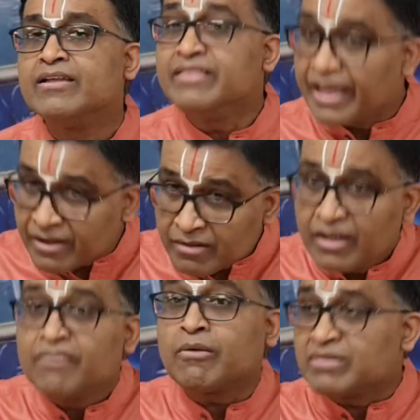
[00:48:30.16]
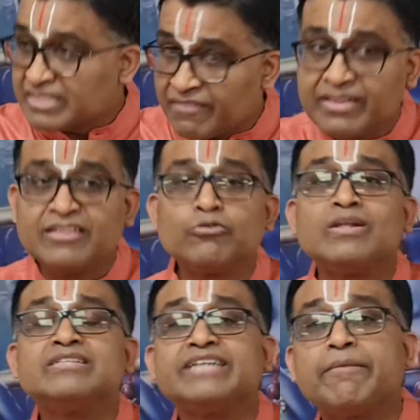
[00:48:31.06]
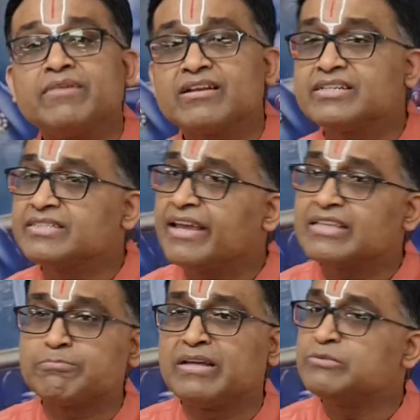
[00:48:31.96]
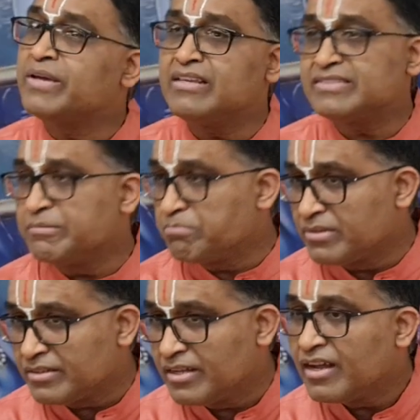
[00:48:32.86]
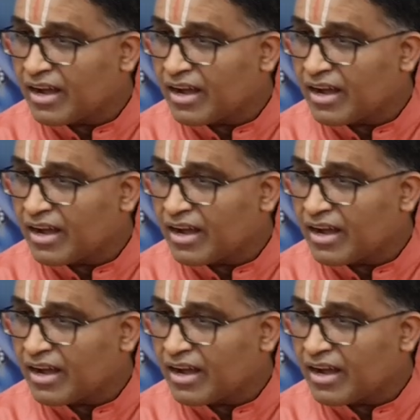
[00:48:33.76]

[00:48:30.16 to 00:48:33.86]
Then from the 7th to 12th chapter, Krishna explains, very simple.